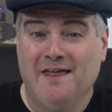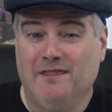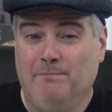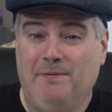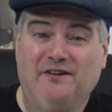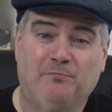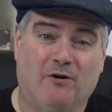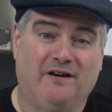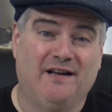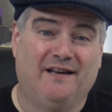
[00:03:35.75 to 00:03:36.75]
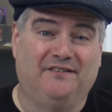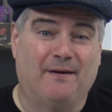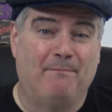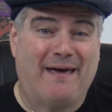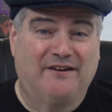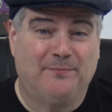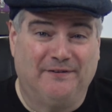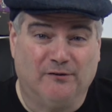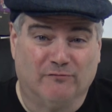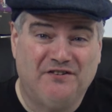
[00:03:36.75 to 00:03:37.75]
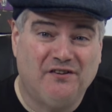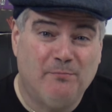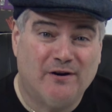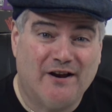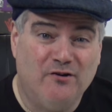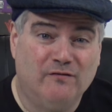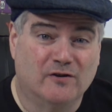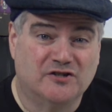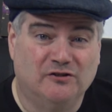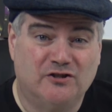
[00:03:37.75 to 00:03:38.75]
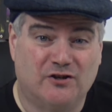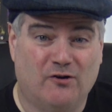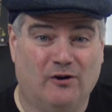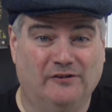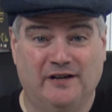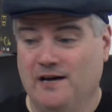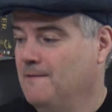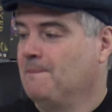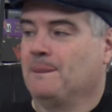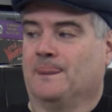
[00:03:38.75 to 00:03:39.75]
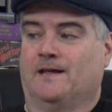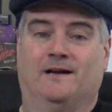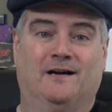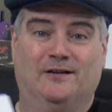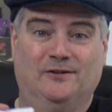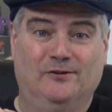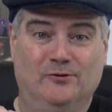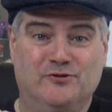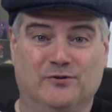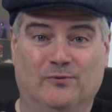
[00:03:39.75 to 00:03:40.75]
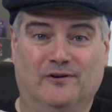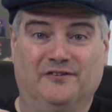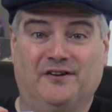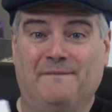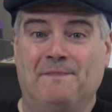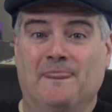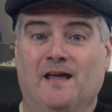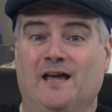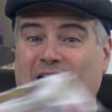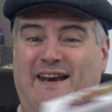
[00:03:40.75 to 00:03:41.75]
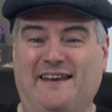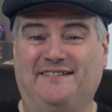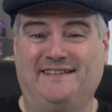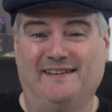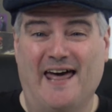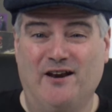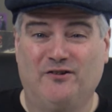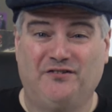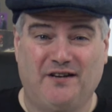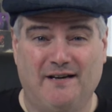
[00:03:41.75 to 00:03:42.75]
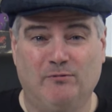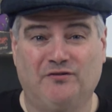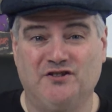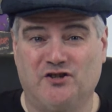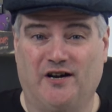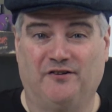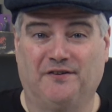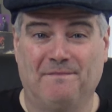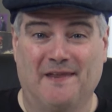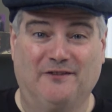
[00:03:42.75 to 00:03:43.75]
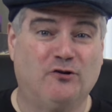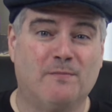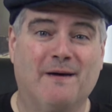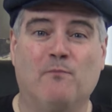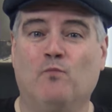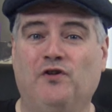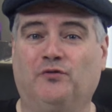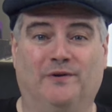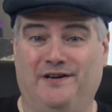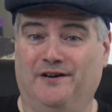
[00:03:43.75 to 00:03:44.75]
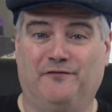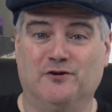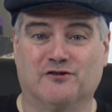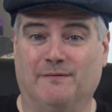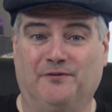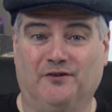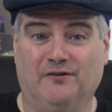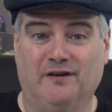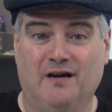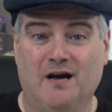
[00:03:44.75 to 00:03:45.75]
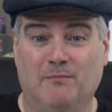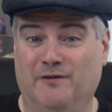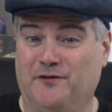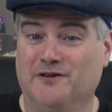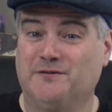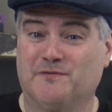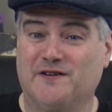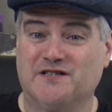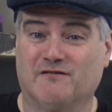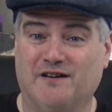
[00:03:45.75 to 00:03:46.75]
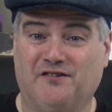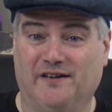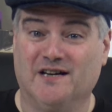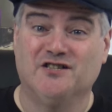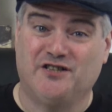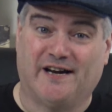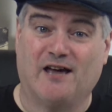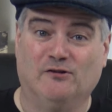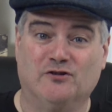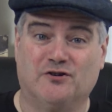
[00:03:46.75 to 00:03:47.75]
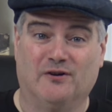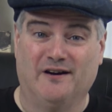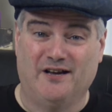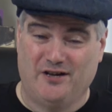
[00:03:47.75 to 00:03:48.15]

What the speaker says: The best part is that Backspindle recently put out a new version of Luchador called Lucha Wars, and it has ladders, tables, and chairs. I'll talk about this one in a future episode, but if you're into professional wrestling, check out Luchador.